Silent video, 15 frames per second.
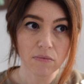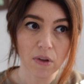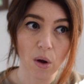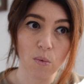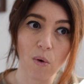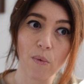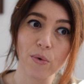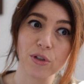
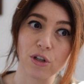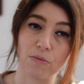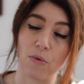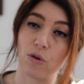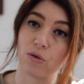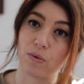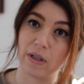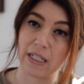What was your
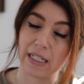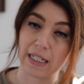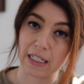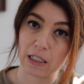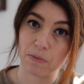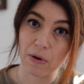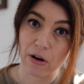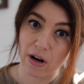most recent
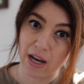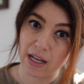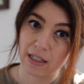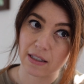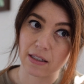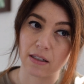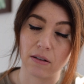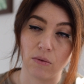
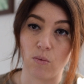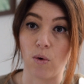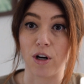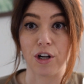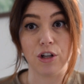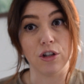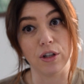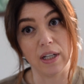experience? What
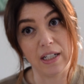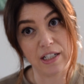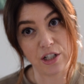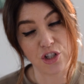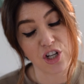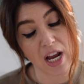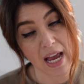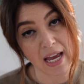are you looking to
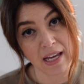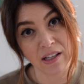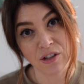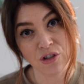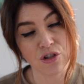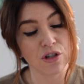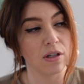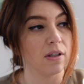
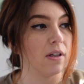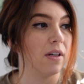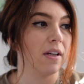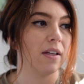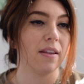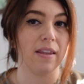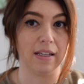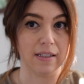change?
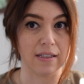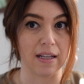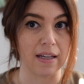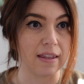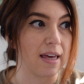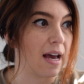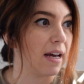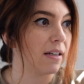Things
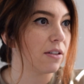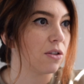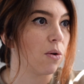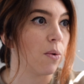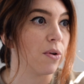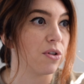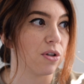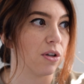like that. It's
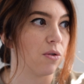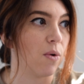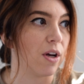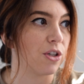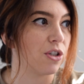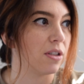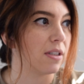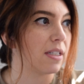always good
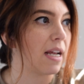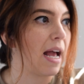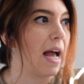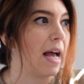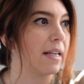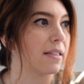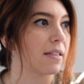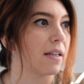questions to
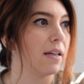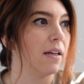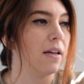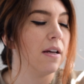ask.